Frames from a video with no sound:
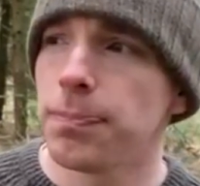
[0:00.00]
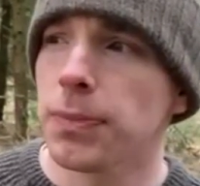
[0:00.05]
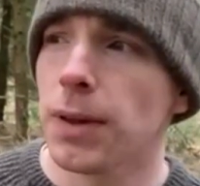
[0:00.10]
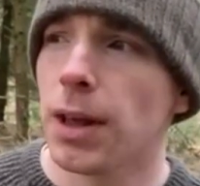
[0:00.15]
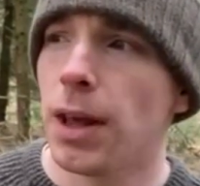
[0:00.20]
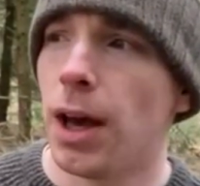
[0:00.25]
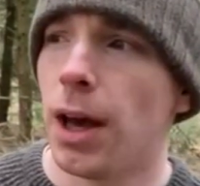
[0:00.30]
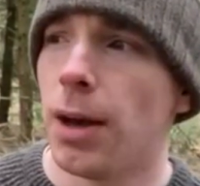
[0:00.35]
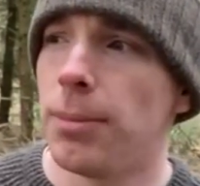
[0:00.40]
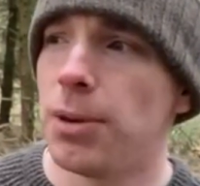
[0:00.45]

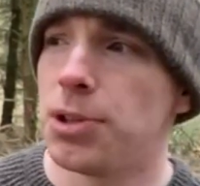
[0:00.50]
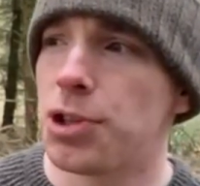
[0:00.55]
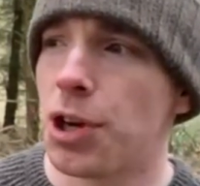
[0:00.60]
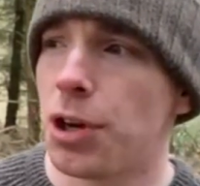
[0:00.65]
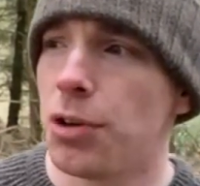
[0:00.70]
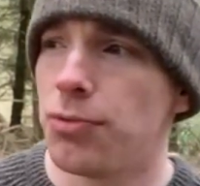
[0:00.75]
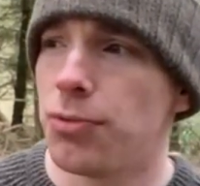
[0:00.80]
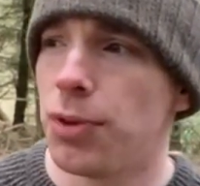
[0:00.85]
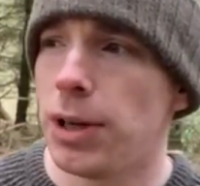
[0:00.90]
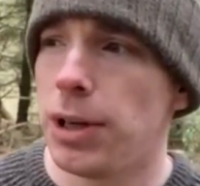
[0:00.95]
you
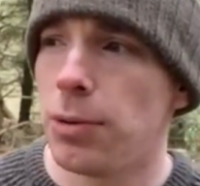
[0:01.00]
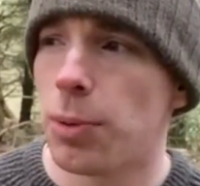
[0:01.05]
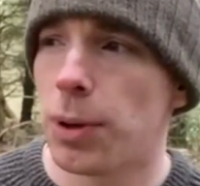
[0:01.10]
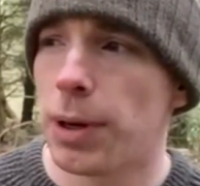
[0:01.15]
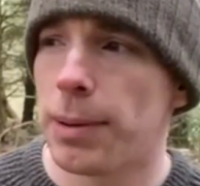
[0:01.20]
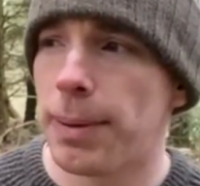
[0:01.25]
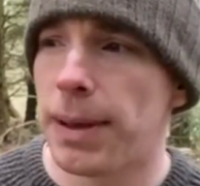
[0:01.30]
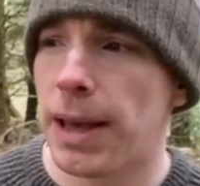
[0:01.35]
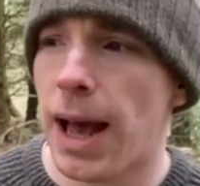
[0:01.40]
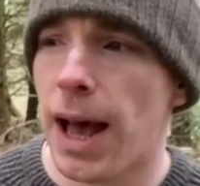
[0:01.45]
don't really want to
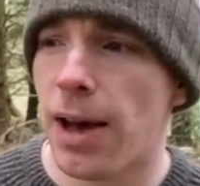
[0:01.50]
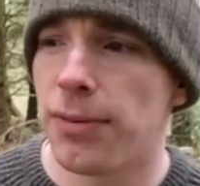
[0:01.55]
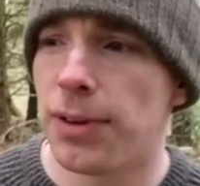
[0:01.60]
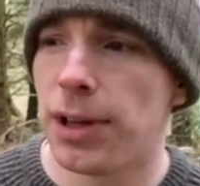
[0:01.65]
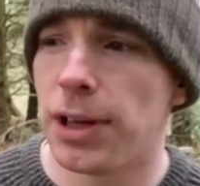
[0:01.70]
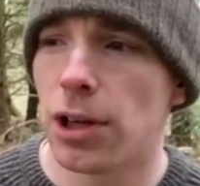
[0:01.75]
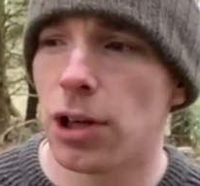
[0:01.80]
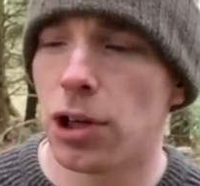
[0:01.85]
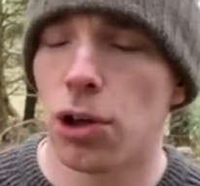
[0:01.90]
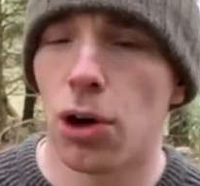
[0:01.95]
be
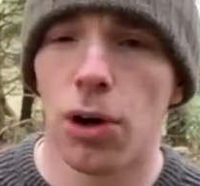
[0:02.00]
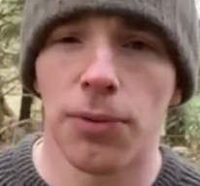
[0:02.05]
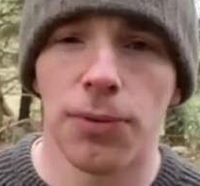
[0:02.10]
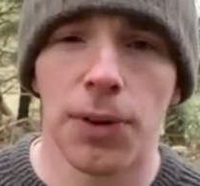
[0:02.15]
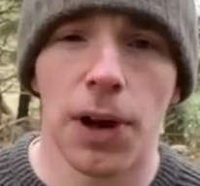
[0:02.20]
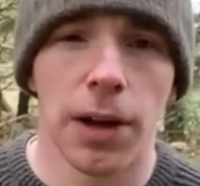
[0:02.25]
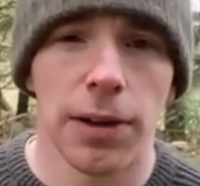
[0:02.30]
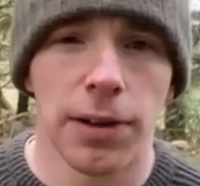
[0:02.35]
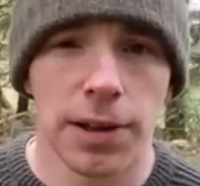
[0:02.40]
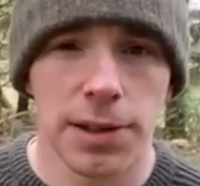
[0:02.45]
having a lot of
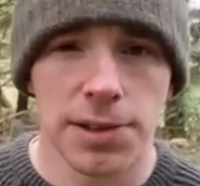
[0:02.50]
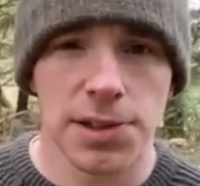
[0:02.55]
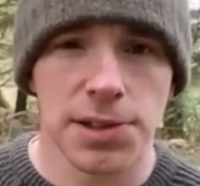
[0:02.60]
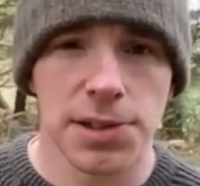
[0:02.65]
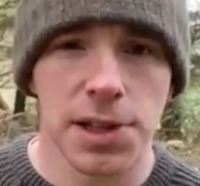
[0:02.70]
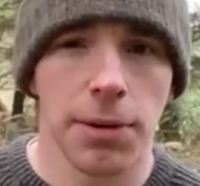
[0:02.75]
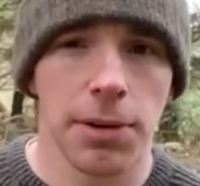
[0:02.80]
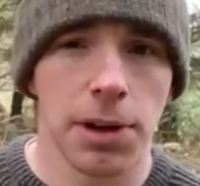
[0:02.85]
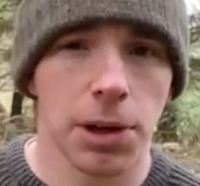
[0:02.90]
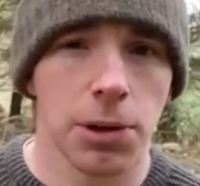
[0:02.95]

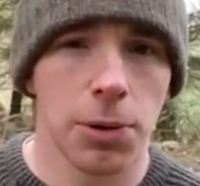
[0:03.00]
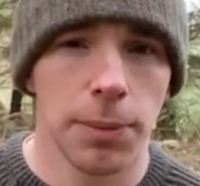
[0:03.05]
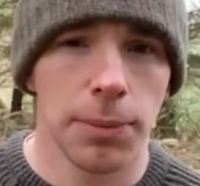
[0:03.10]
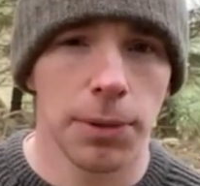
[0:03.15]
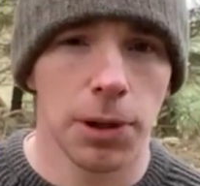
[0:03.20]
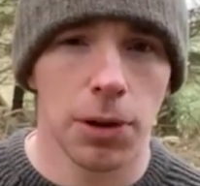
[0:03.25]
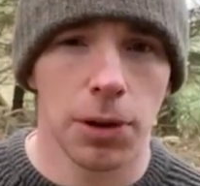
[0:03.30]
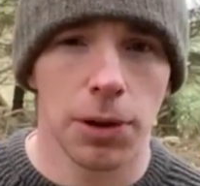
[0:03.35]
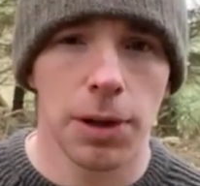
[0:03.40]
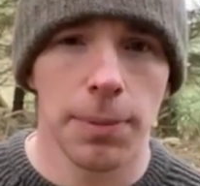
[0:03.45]
unnecessary equipment
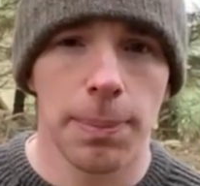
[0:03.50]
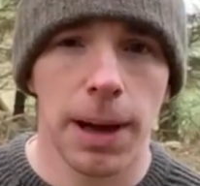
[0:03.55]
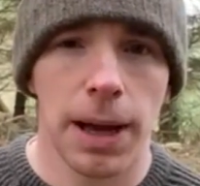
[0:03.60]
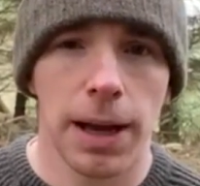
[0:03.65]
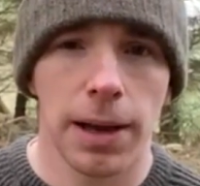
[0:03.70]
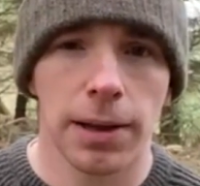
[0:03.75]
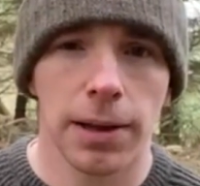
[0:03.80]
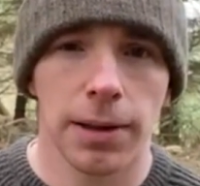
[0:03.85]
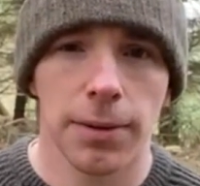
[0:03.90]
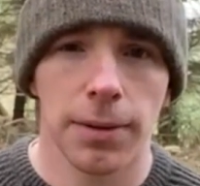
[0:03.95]
on your
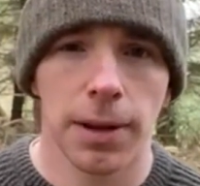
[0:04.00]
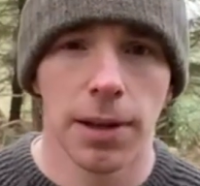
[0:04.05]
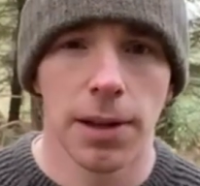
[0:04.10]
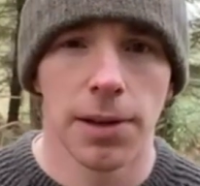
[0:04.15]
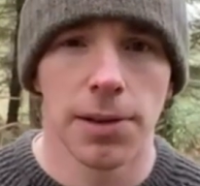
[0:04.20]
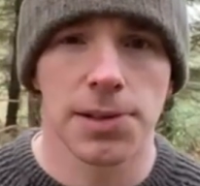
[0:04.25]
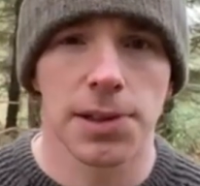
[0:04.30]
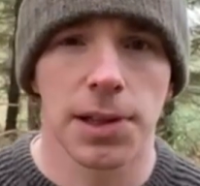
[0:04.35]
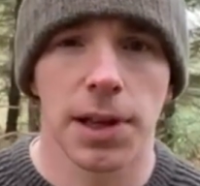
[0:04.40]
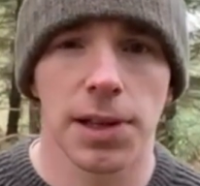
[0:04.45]
back.
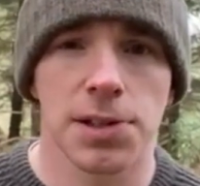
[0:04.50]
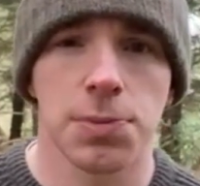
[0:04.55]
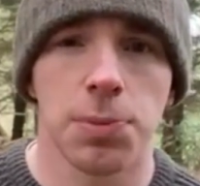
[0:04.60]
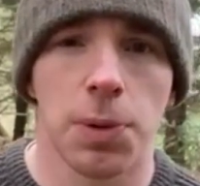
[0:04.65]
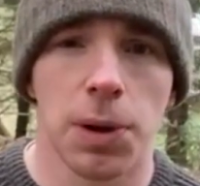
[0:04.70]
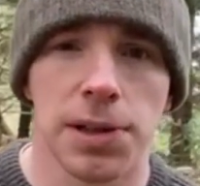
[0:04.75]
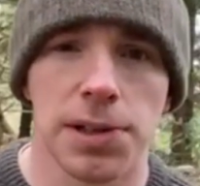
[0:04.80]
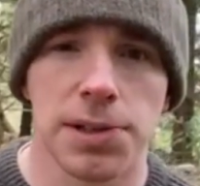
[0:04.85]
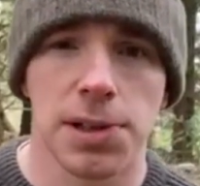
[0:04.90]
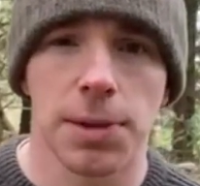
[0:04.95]
So that's
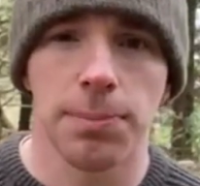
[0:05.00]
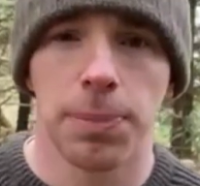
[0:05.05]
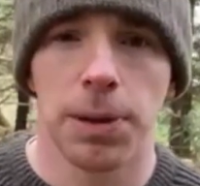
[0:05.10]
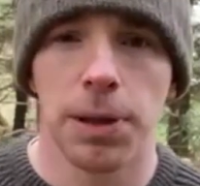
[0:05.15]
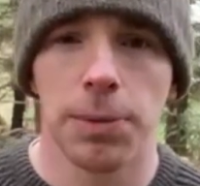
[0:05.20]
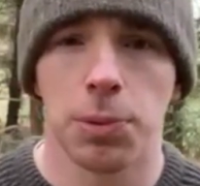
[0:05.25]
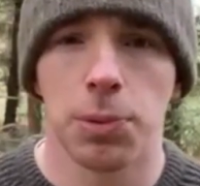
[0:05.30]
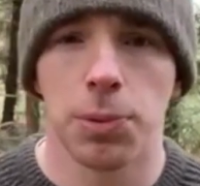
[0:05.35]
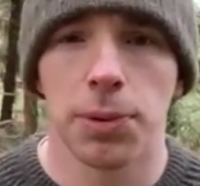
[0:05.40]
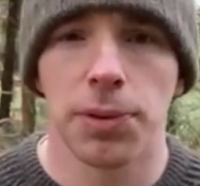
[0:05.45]
why some
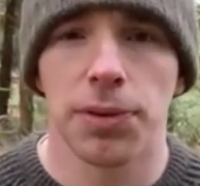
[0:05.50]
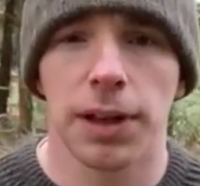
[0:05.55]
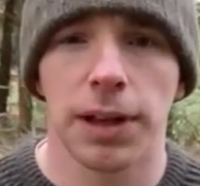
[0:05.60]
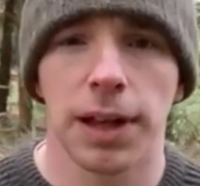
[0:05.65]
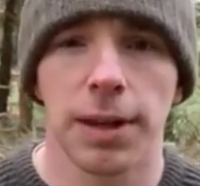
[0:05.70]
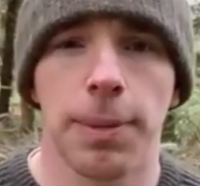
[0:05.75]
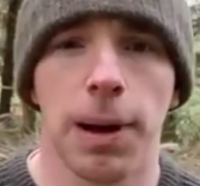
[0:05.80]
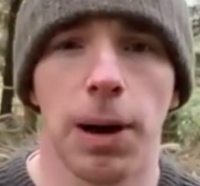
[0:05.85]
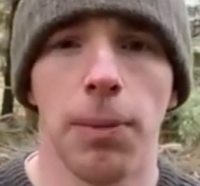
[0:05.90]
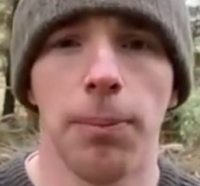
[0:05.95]
people would think
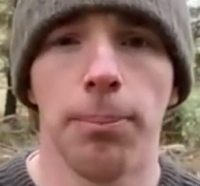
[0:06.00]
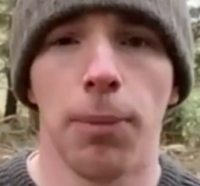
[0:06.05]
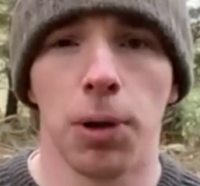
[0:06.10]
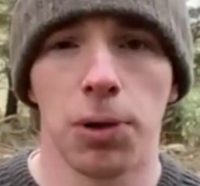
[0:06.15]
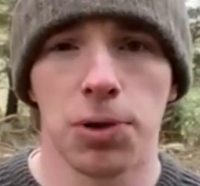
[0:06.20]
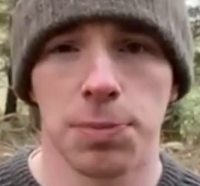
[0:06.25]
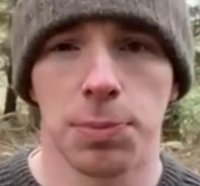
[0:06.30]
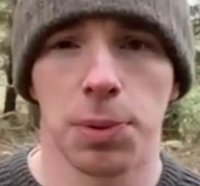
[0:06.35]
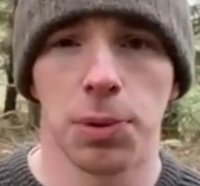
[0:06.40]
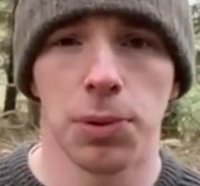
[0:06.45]
about
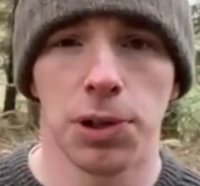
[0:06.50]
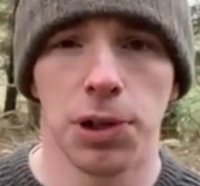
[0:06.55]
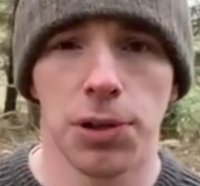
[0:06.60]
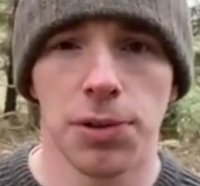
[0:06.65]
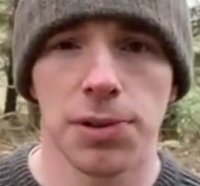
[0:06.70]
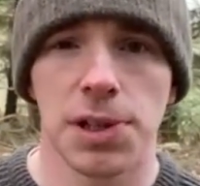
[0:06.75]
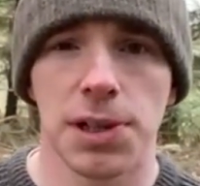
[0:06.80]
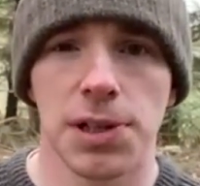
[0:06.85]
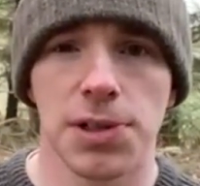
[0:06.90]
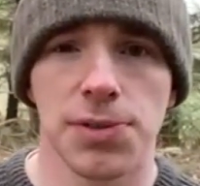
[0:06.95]
multiple
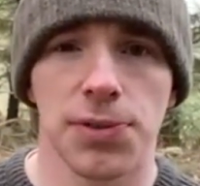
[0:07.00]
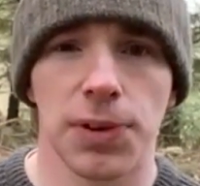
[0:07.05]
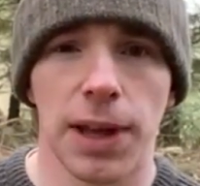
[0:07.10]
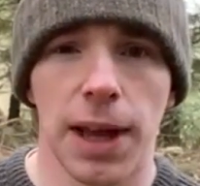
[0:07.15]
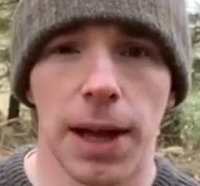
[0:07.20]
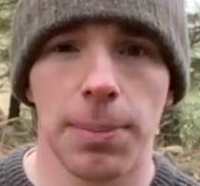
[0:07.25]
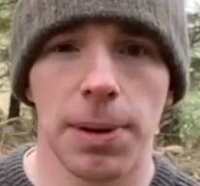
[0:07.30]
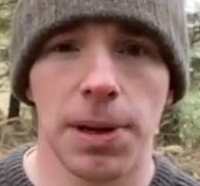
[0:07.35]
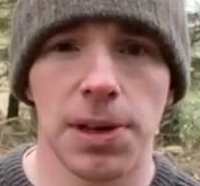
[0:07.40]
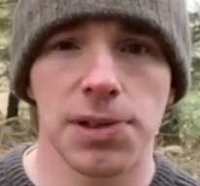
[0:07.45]
uses for
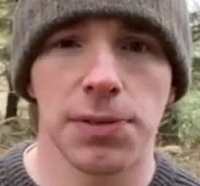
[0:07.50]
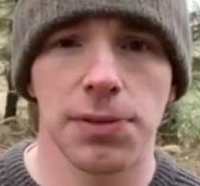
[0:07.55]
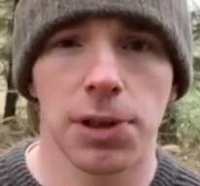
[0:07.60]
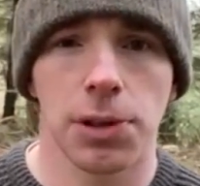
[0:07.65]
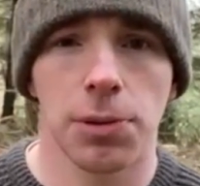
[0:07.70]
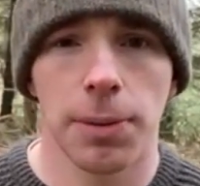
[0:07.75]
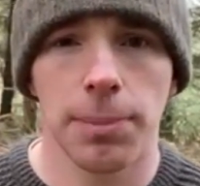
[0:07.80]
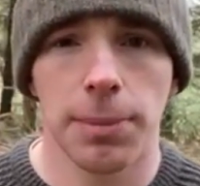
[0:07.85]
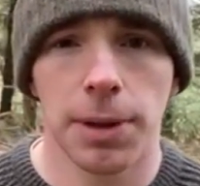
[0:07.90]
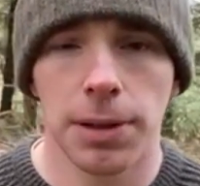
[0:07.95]
that piece of
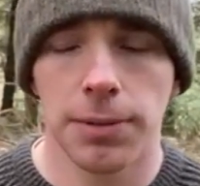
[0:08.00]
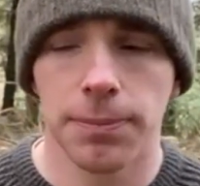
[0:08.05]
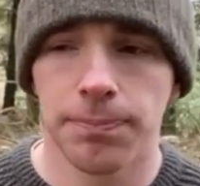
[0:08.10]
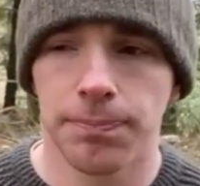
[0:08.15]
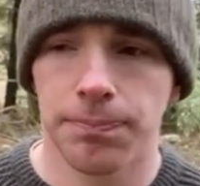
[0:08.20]
equipment.